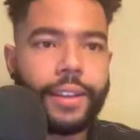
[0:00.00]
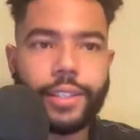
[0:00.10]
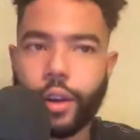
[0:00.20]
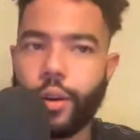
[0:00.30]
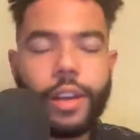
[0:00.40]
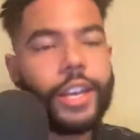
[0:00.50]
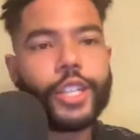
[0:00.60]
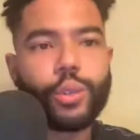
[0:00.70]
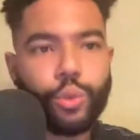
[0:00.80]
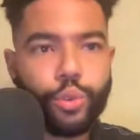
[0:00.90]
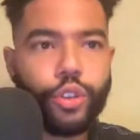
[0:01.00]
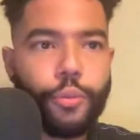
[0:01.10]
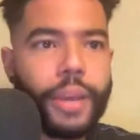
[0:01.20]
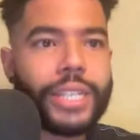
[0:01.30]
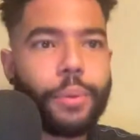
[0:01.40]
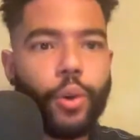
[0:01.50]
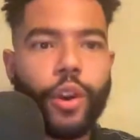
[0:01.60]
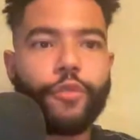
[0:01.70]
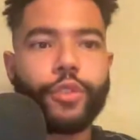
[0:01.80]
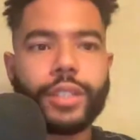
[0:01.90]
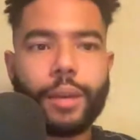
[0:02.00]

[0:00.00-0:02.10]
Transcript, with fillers: So screw you, baseball reference.